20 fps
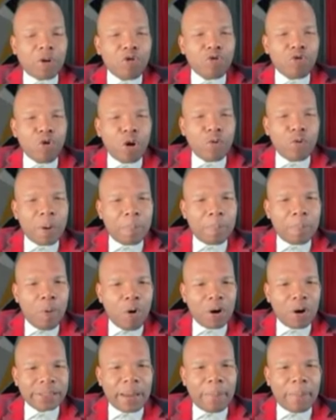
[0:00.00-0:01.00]
Kroll
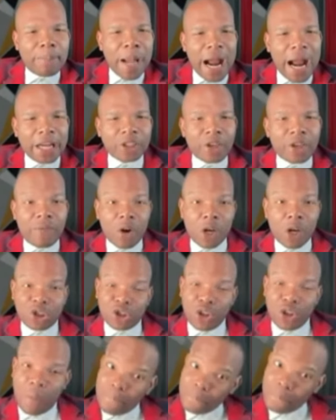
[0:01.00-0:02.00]
report a part of her
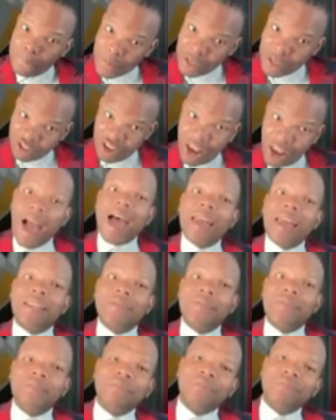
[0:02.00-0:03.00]

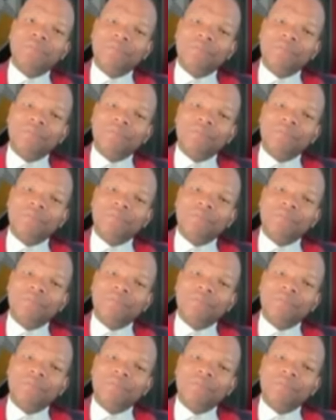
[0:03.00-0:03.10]
submission.